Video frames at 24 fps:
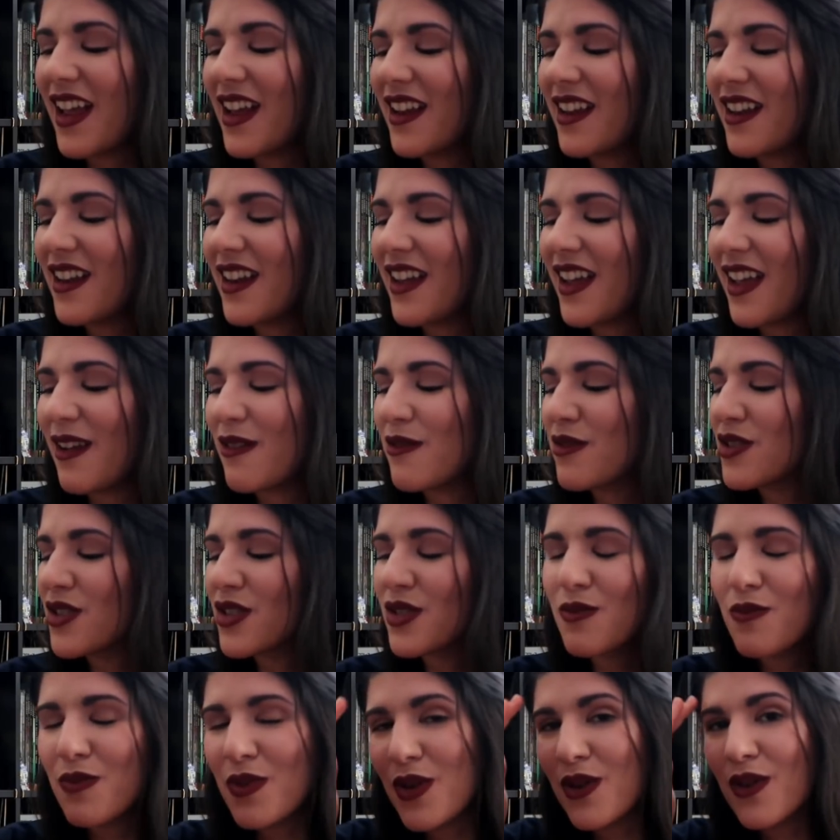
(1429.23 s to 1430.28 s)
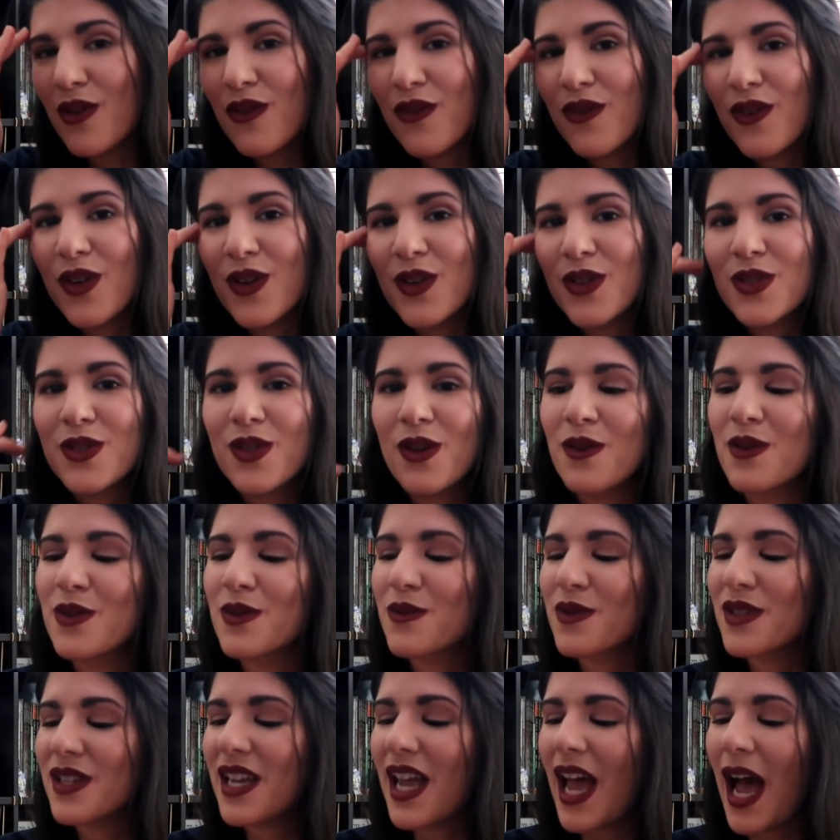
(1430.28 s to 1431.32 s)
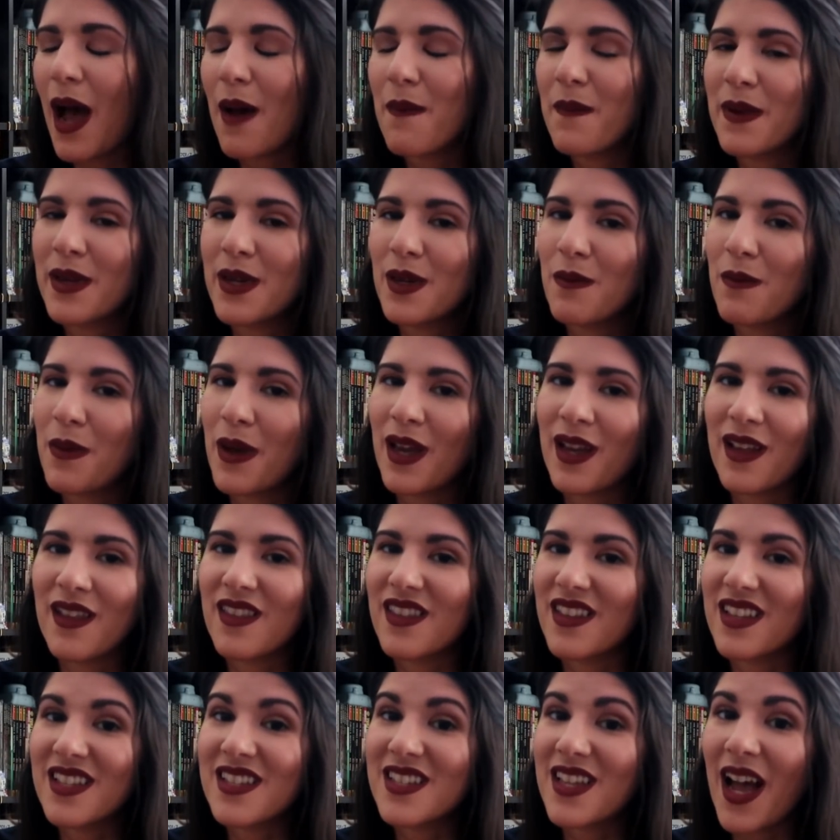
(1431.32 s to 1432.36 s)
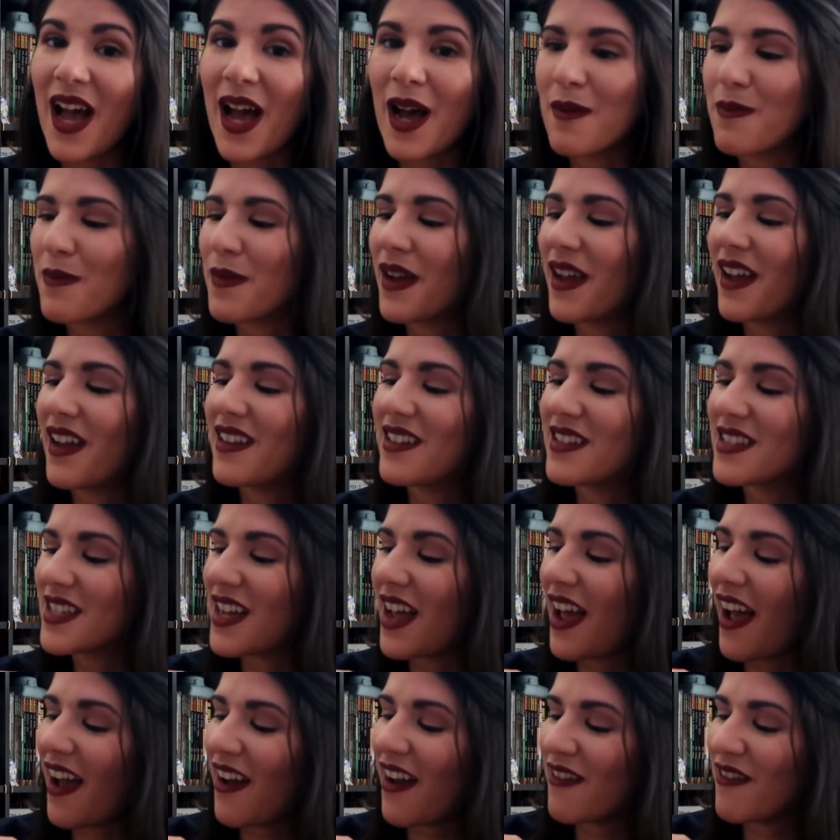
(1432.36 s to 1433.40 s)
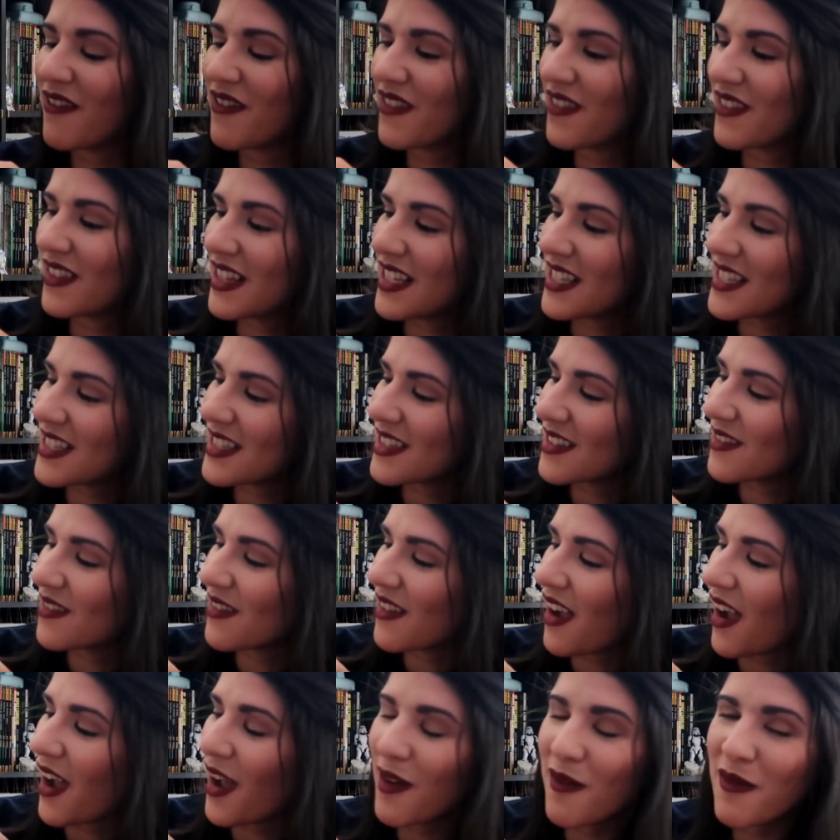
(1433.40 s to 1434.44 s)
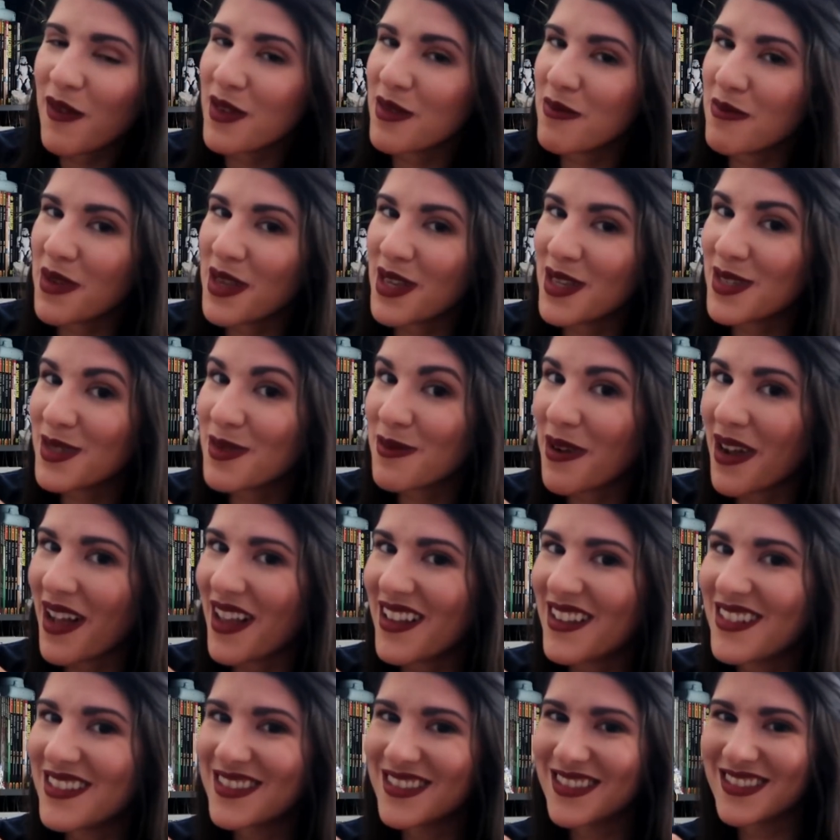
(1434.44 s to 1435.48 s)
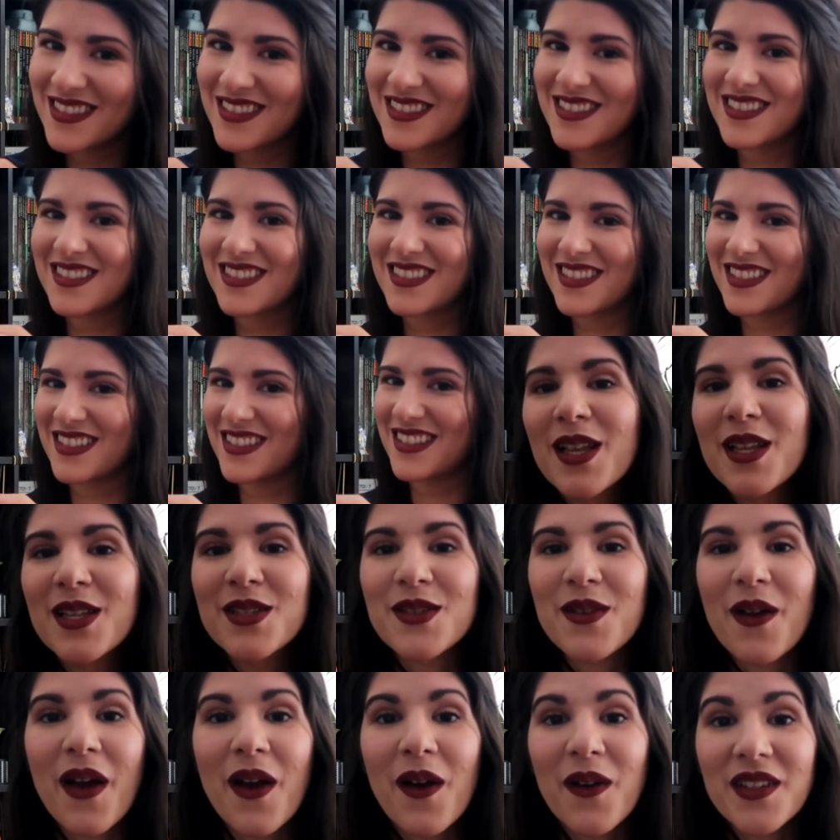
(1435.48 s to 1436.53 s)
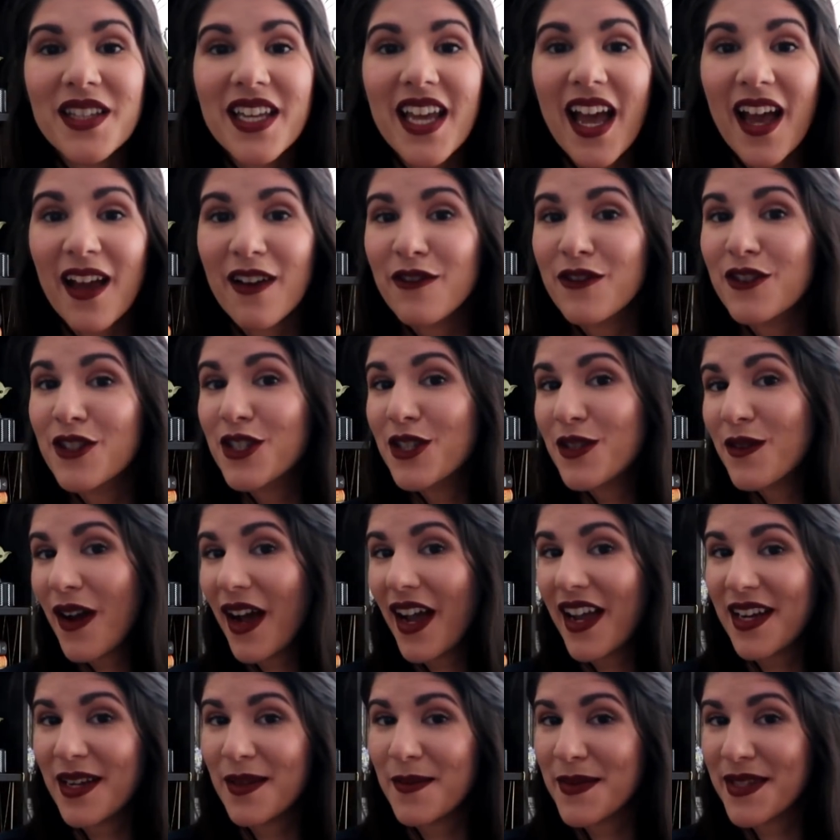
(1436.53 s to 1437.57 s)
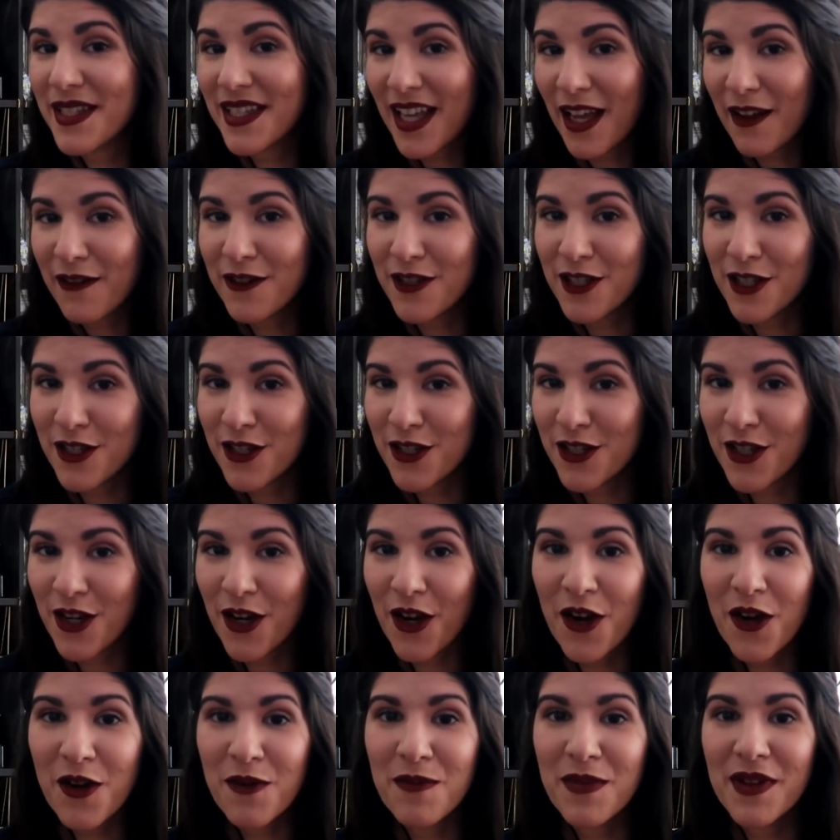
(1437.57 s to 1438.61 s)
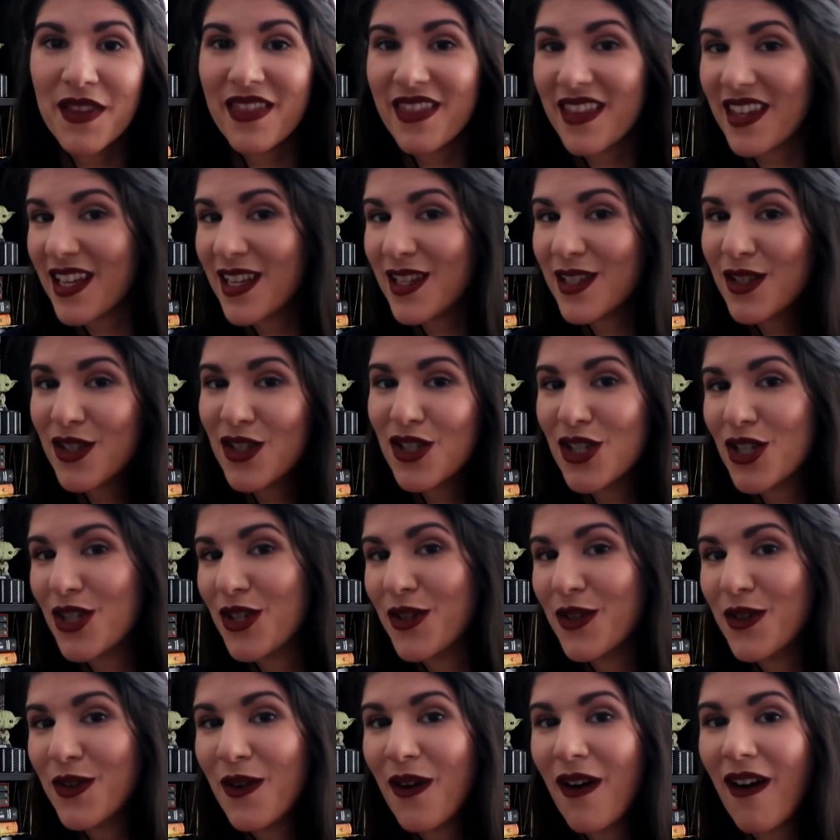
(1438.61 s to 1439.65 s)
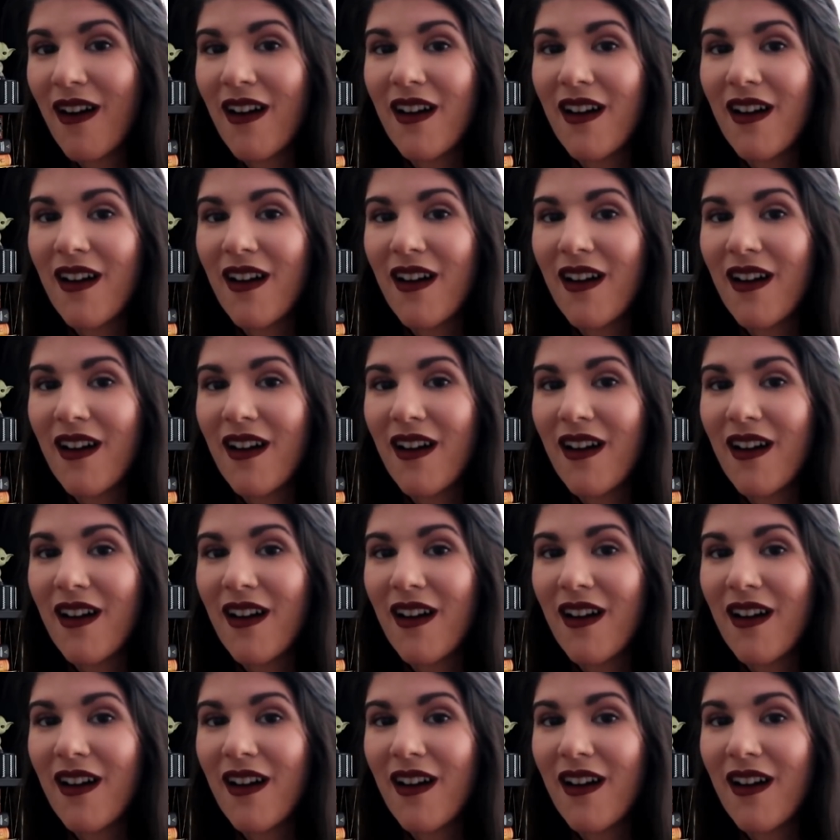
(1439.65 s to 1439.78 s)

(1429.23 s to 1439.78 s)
and it was just beautiful. So I was really happy to pick this up and to have this little guy with me as well. So I only have 2 items left to show, but these 2